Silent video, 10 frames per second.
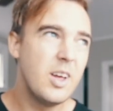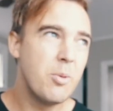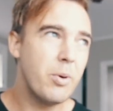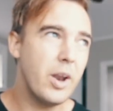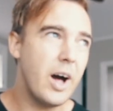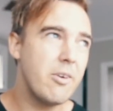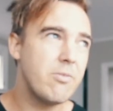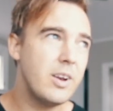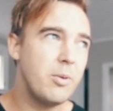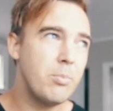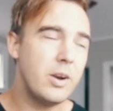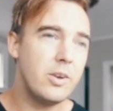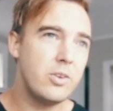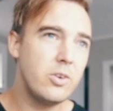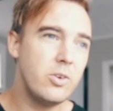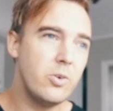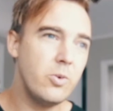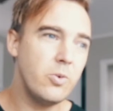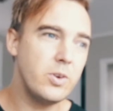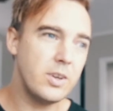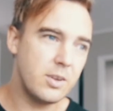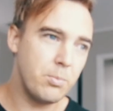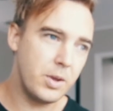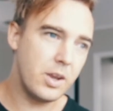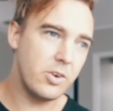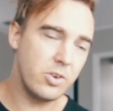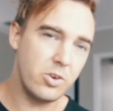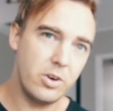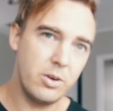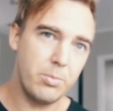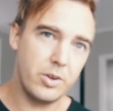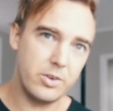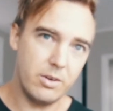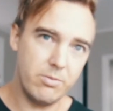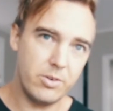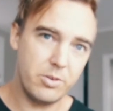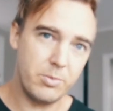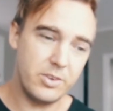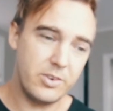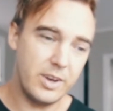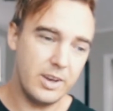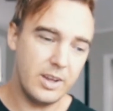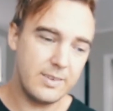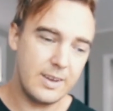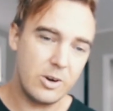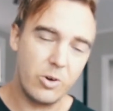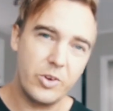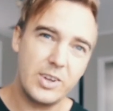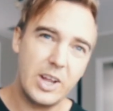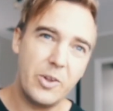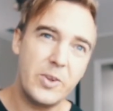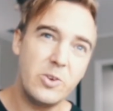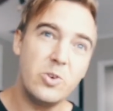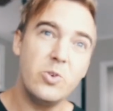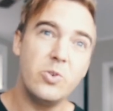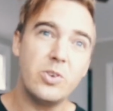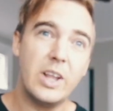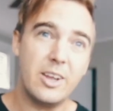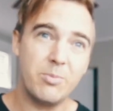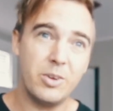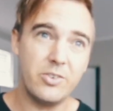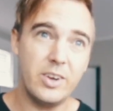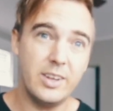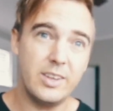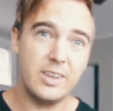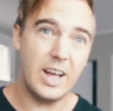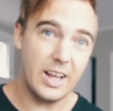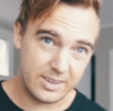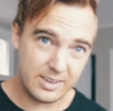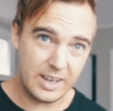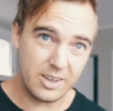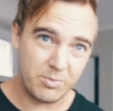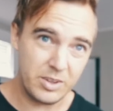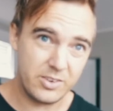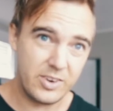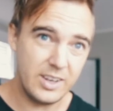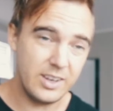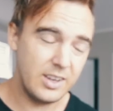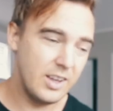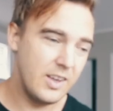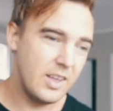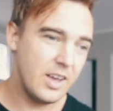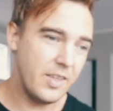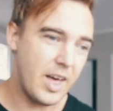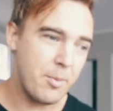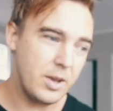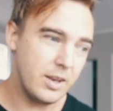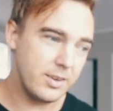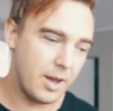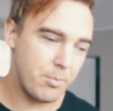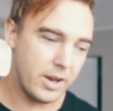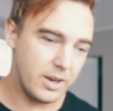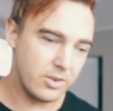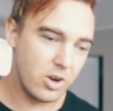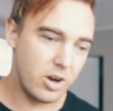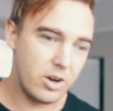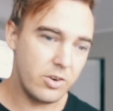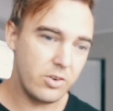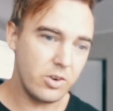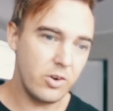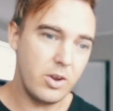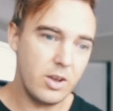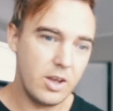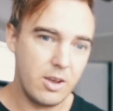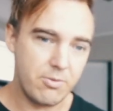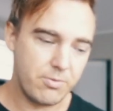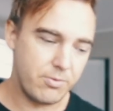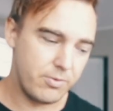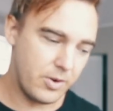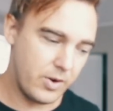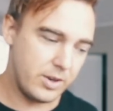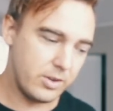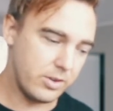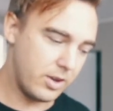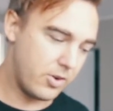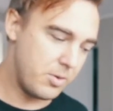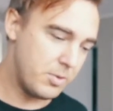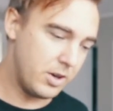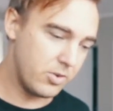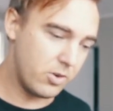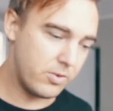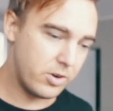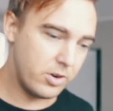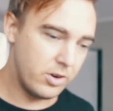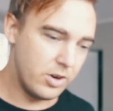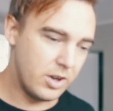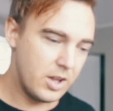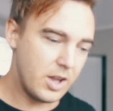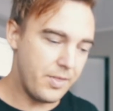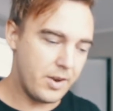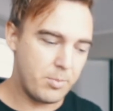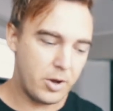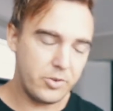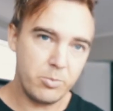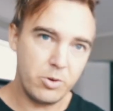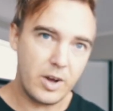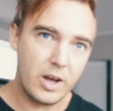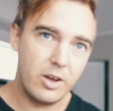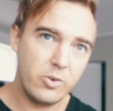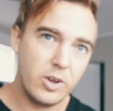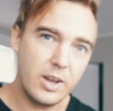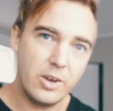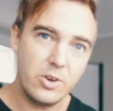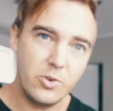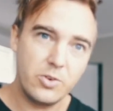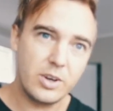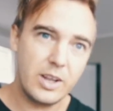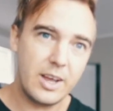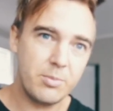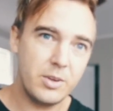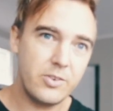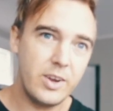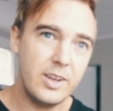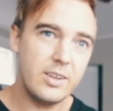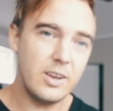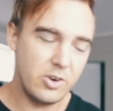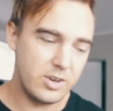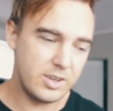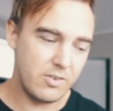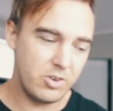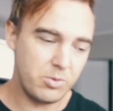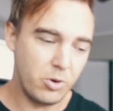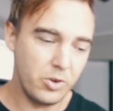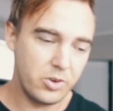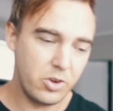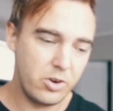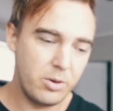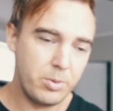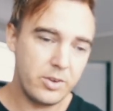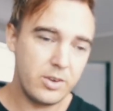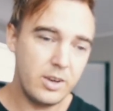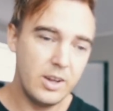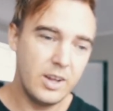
but I find it better to do just a bigger security deposit and first month's rent, as they're always allowed to use last month's rent as last month's rent. And that means that money is gone, so if the rental agreement is over and they're about to move out and use their last month's rent, and you just have a small security deposit,